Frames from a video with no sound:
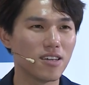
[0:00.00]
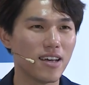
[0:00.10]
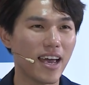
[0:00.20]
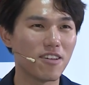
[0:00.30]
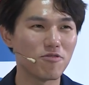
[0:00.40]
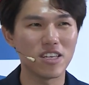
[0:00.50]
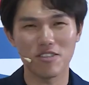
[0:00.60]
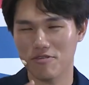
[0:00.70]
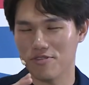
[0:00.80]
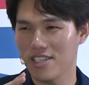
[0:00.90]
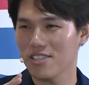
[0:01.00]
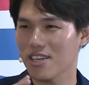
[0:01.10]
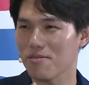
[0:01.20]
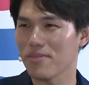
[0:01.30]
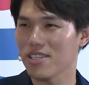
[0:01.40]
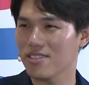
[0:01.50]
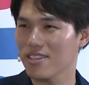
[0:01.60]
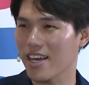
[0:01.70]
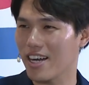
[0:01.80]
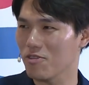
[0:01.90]
And we did some basic
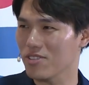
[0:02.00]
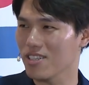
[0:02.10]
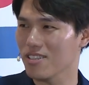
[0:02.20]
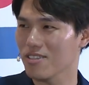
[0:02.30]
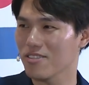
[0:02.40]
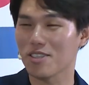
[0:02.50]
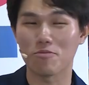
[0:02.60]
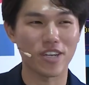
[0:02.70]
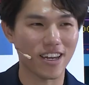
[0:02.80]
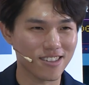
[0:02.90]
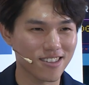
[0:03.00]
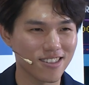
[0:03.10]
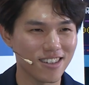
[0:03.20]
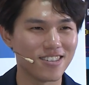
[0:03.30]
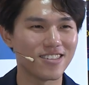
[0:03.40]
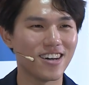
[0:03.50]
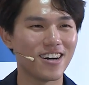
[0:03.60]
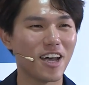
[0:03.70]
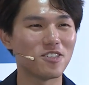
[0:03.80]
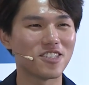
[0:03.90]
accounting subjects in
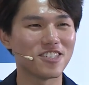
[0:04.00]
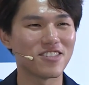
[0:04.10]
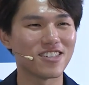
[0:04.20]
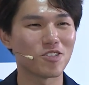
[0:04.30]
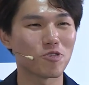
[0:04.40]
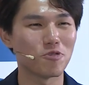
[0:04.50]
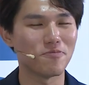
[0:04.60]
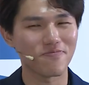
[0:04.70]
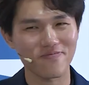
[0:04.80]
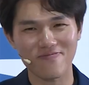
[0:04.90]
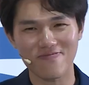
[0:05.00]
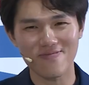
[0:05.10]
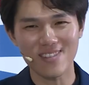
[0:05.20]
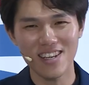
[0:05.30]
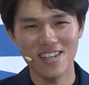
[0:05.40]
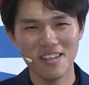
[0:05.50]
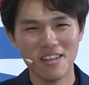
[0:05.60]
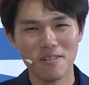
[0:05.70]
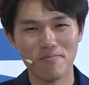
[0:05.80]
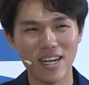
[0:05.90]
engineering school.
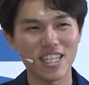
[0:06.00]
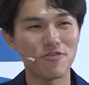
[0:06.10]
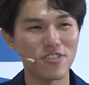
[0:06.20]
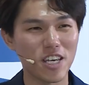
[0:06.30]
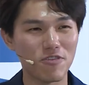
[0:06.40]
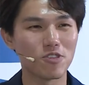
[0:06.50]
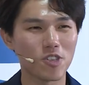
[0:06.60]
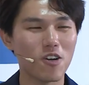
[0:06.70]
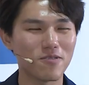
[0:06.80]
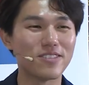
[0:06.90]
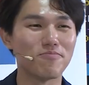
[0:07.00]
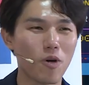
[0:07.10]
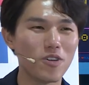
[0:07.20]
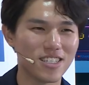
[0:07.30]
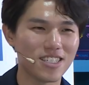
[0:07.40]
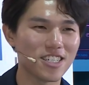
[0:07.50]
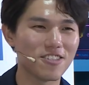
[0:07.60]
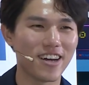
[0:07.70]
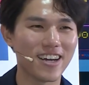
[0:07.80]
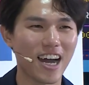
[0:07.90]
But if you talk more detail,
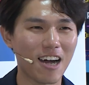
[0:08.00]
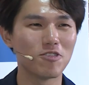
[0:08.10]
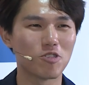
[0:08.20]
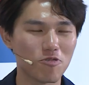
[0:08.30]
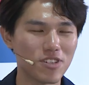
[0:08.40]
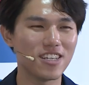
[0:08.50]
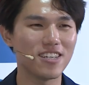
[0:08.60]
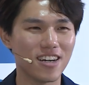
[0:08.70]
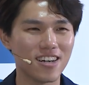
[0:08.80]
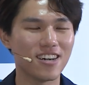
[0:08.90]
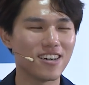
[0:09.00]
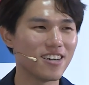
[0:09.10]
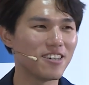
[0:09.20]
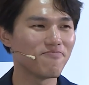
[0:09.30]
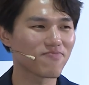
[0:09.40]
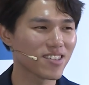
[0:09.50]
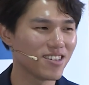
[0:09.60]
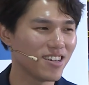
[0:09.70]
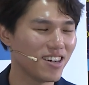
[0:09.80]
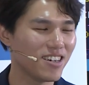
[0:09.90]
right, how do we
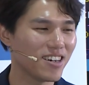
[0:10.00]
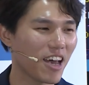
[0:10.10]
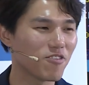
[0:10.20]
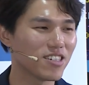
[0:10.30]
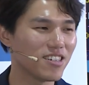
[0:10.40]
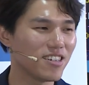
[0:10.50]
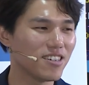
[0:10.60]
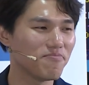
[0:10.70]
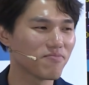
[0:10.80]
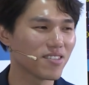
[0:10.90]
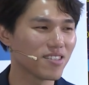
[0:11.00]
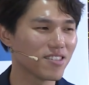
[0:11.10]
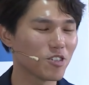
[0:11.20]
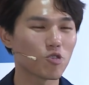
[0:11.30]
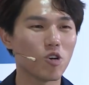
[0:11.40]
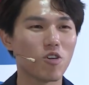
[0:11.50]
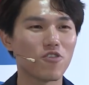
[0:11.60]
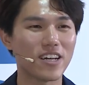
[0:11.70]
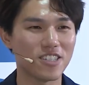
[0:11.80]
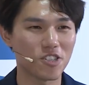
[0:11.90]
have the scope of
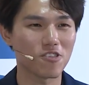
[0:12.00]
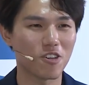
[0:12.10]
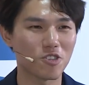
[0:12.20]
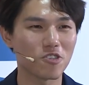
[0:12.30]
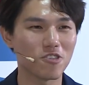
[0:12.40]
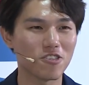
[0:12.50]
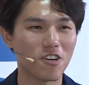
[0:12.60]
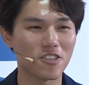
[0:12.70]
financial control, all